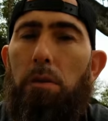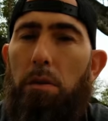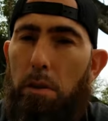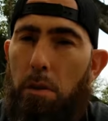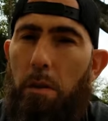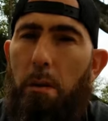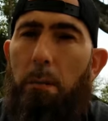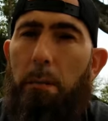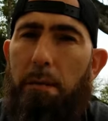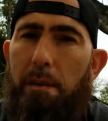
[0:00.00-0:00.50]
You
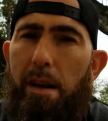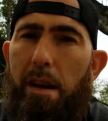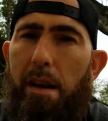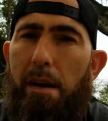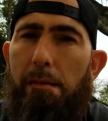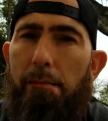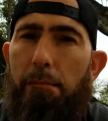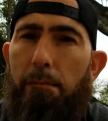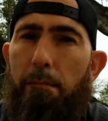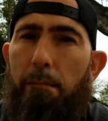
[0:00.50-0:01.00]
know what I'm
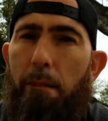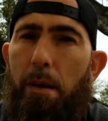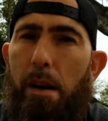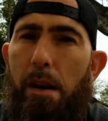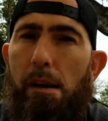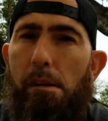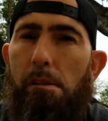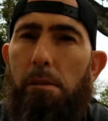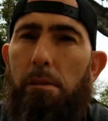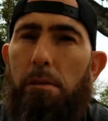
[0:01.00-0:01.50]
saying?
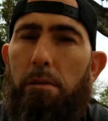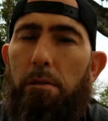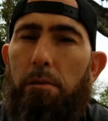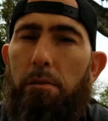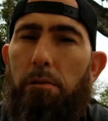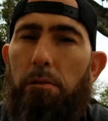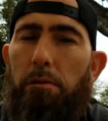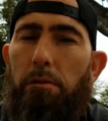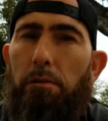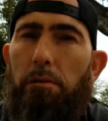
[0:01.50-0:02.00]
House?
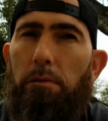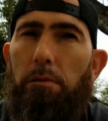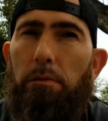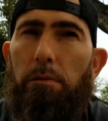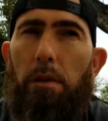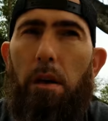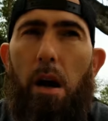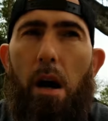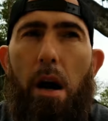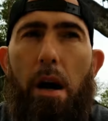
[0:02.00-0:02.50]

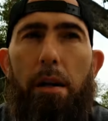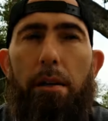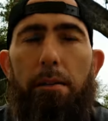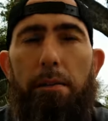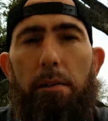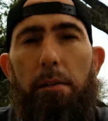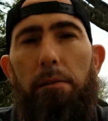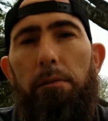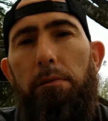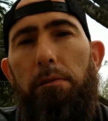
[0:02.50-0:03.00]
Alright,
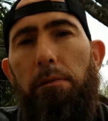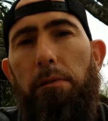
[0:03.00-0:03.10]
so